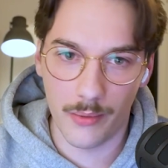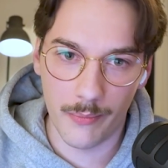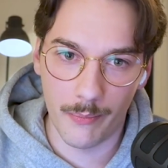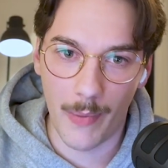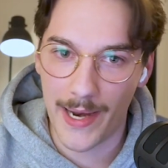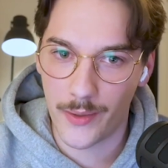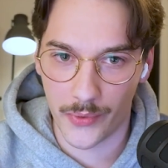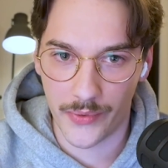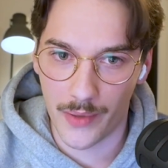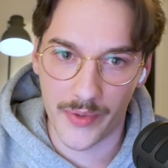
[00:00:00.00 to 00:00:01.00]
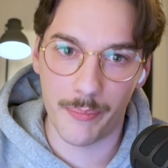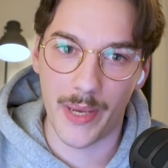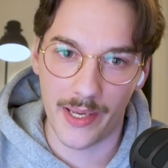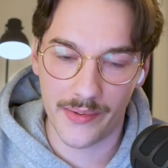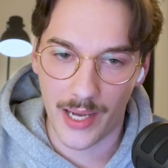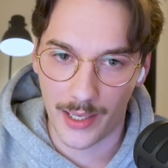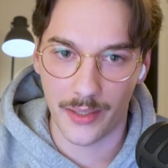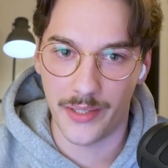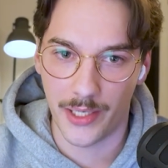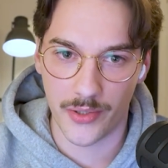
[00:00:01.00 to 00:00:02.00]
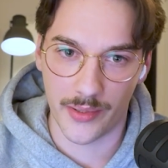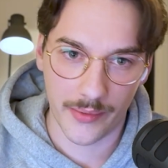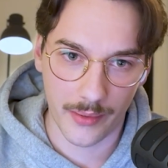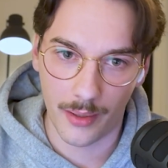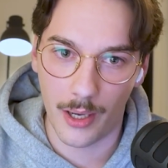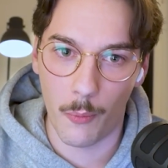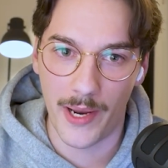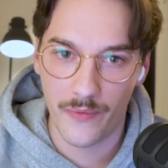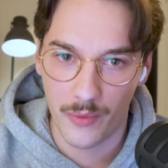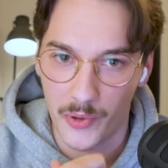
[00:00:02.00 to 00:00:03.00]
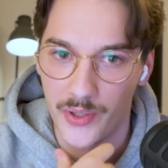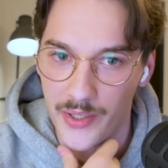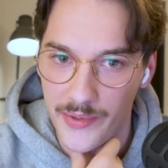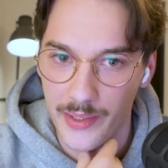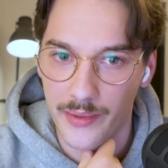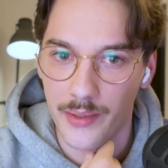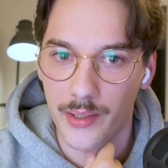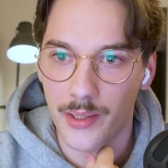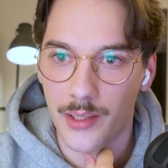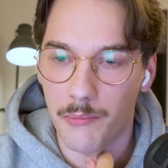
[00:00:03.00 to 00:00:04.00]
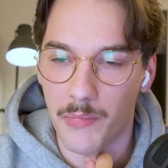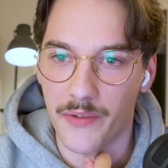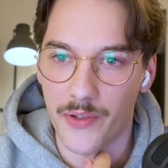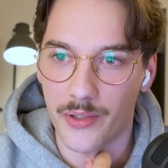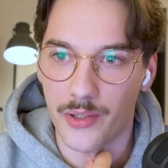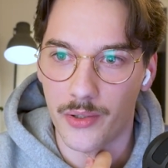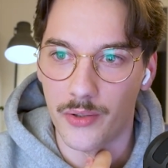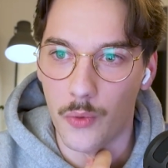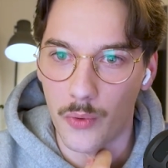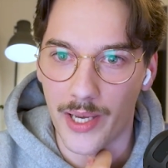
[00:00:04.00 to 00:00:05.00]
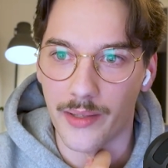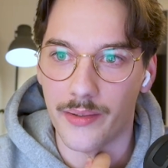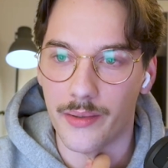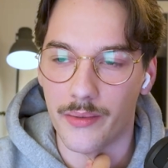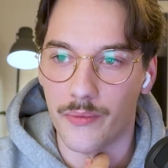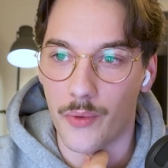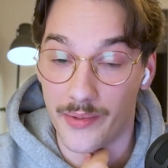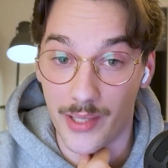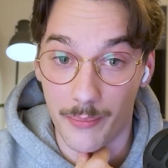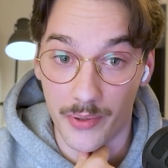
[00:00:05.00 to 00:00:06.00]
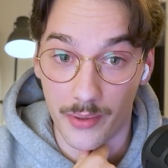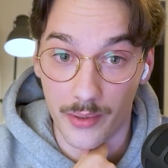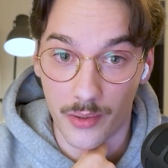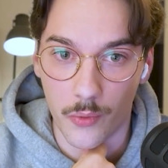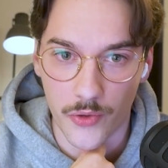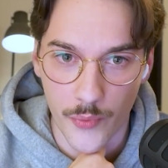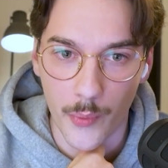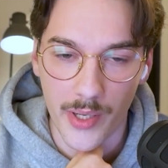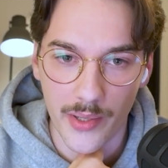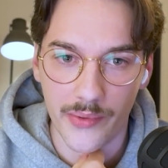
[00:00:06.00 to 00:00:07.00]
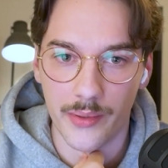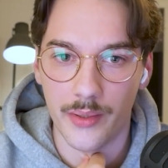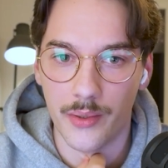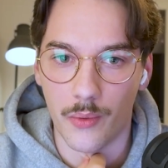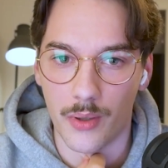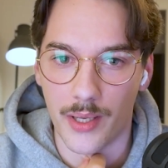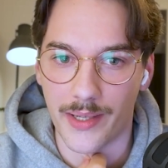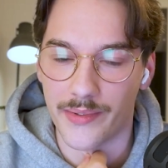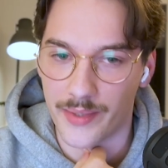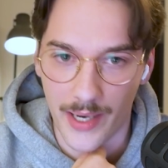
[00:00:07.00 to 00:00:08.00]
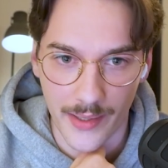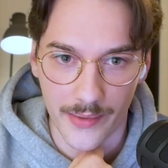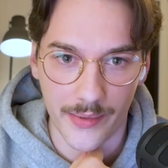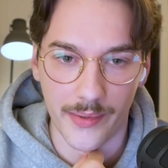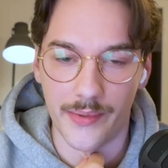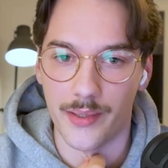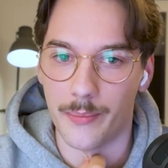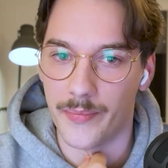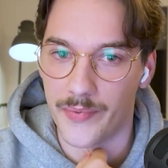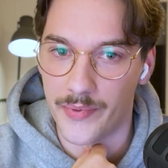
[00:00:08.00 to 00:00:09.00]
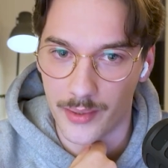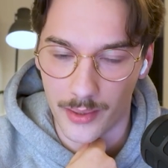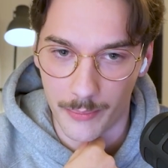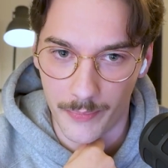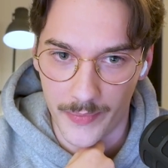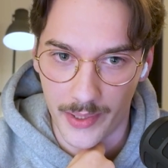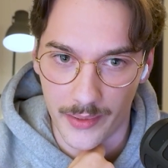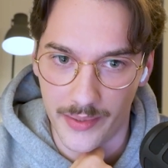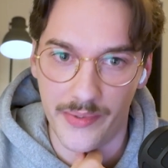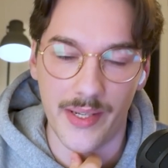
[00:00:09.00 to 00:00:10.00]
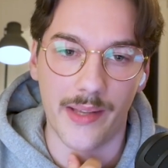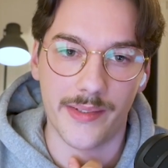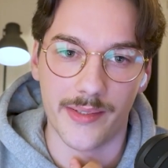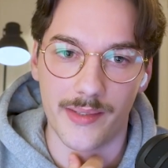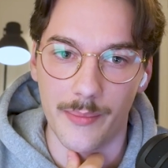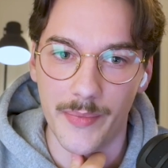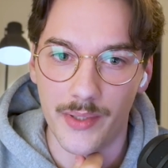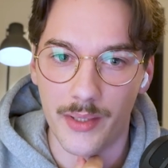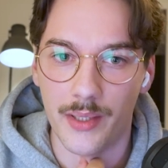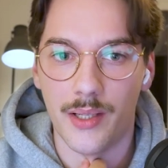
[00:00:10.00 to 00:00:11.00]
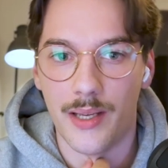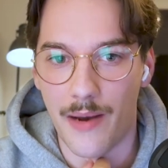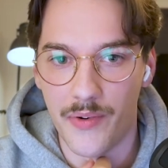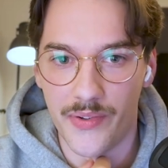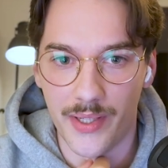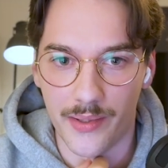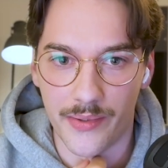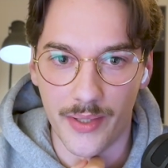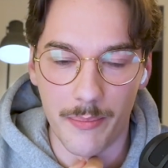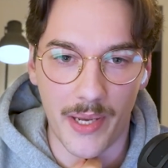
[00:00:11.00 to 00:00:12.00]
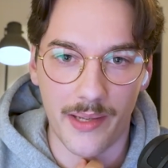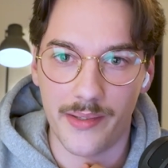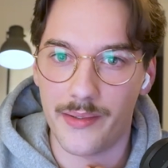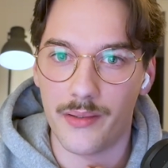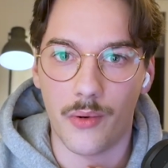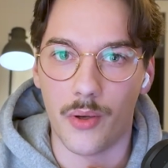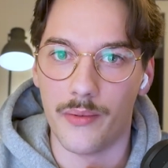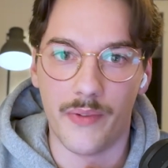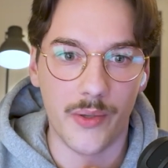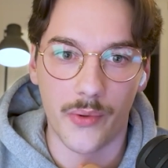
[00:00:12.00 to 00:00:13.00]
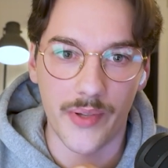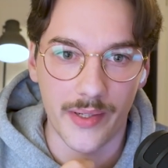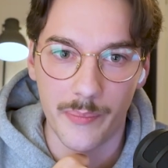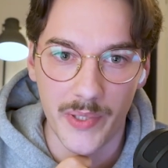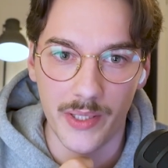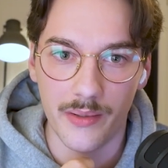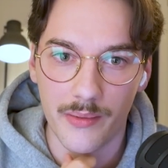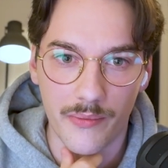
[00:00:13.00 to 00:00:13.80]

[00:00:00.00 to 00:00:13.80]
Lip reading: microservice-based architectures away from monolithic. But if you look at, for example, controllers or like SCADA systems, DCS systems, everything is still based on Windows XP.